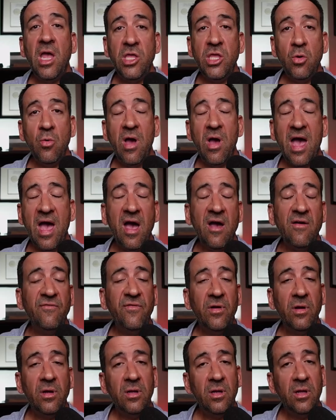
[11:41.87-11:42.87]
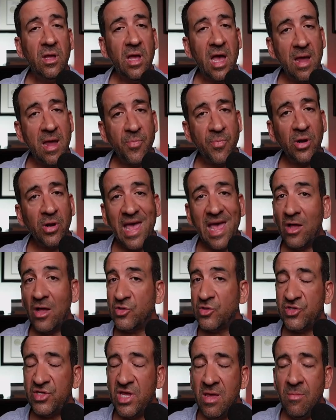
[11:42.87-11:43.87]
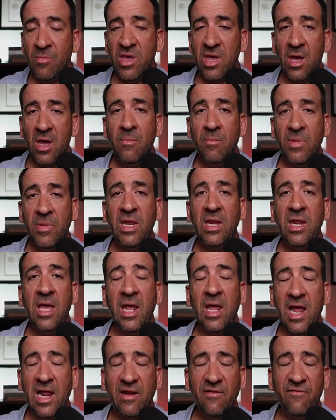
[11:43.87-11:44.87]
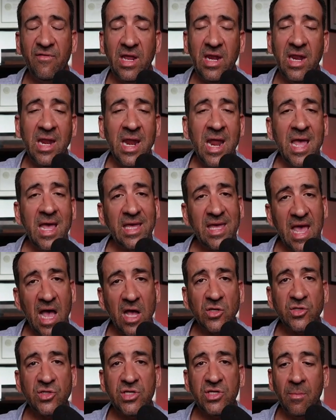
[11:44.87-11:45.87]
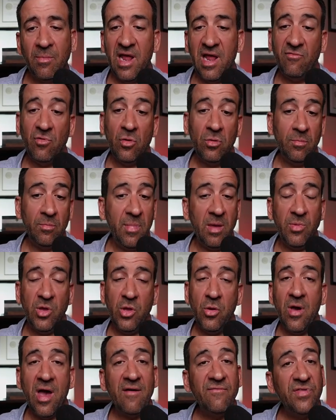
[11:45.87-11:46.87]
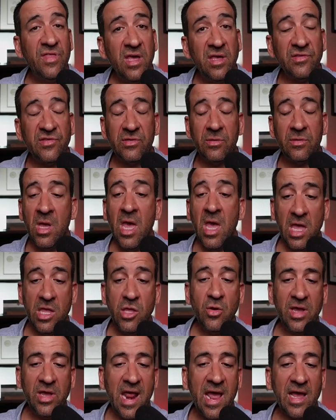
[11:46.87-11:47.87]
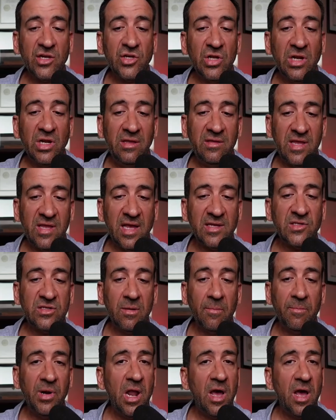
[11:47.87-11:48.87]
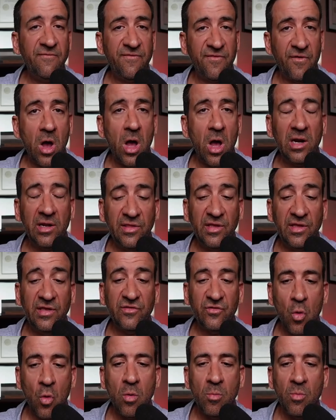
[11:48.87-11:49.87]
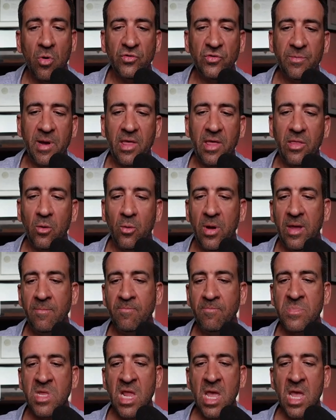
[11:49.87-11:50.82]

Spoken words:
and you have hypercalcemia, meaning an elevated calcium level, maybe you have this. And you can actually test the blood for all of these hormones, by the way.